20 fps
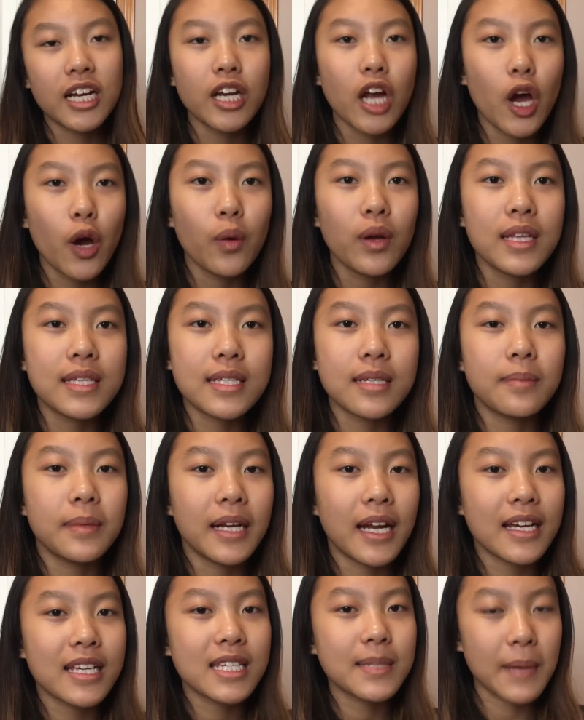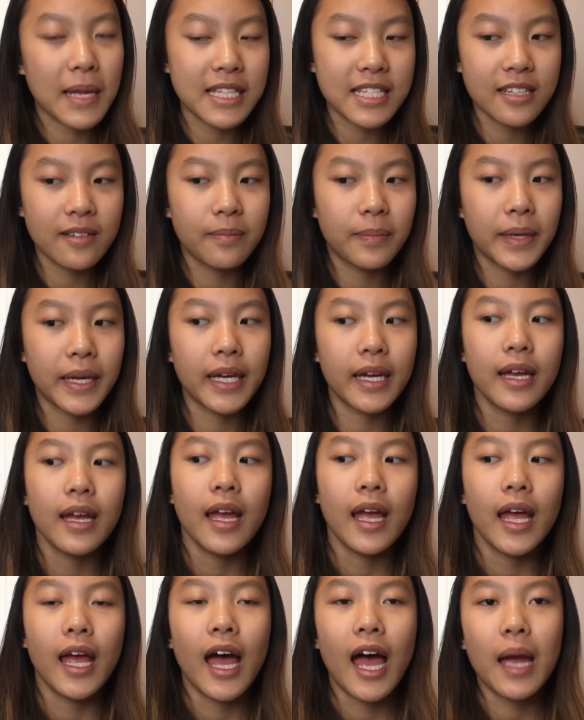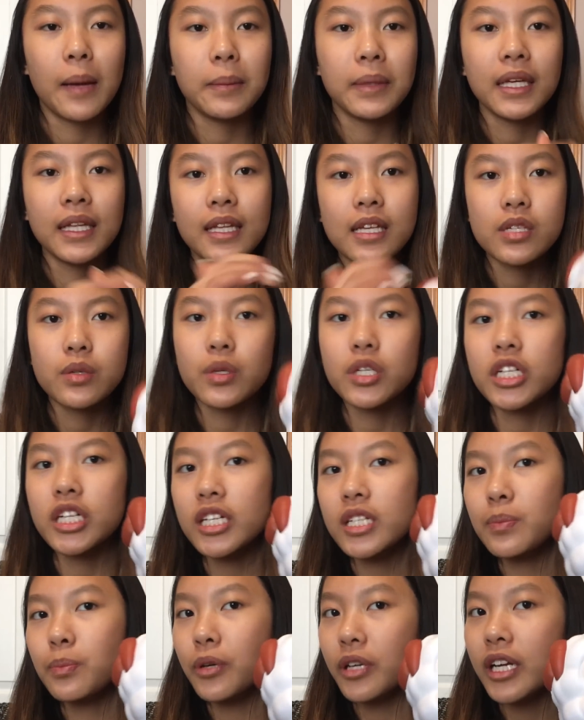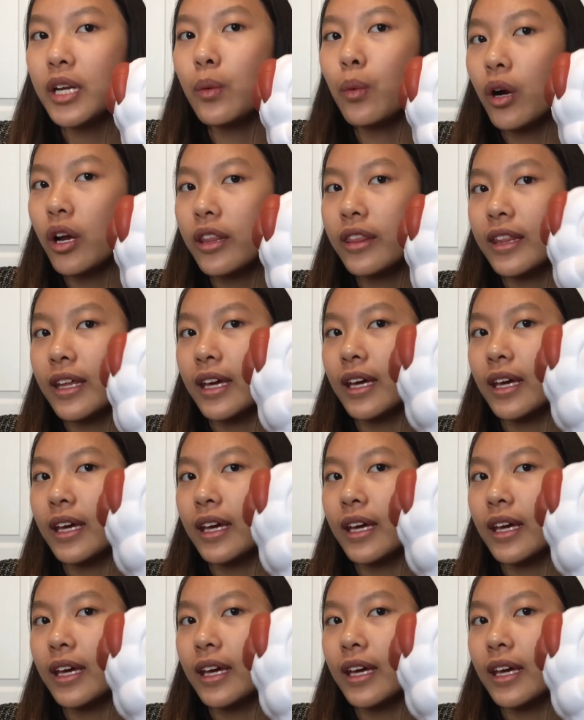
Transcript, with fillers: I know it's a bit expensive, but I mean, the squishy is pretty worth